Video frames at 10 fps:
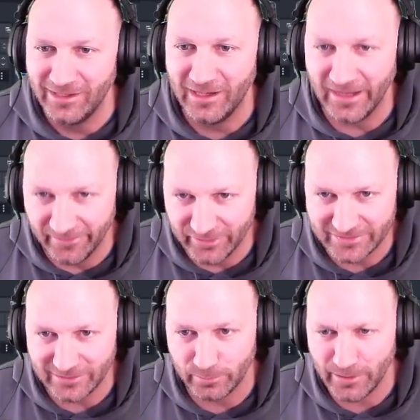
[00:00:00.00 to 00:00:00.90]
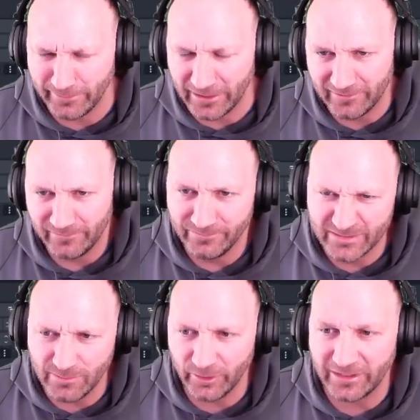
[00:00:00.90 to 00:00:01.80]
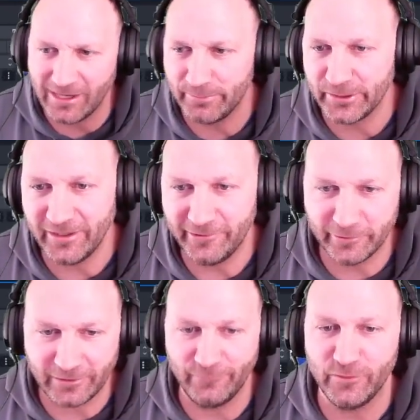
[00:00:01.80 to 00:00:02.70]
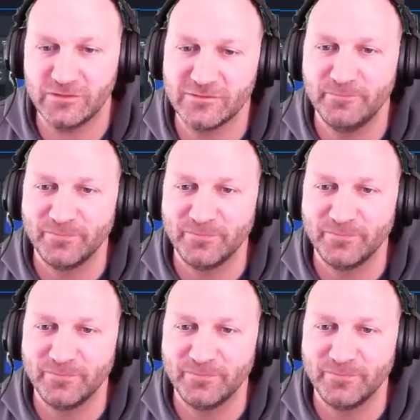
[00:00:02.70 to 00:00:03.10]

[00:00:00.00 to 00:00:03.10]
obviously probably got somewhat complicated or confused.